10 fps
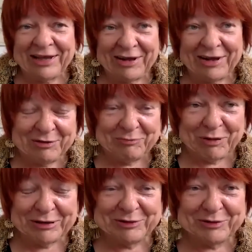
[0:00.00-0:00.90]
and
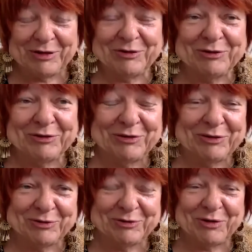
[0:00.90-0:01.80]
particularly not on the
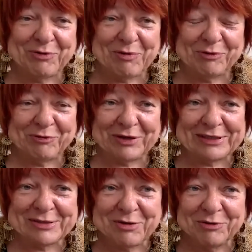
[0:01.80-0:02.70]
nuclear weapon-free
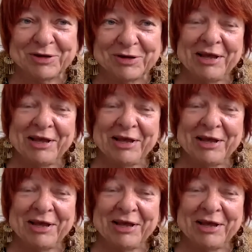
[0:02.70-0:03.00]
zone.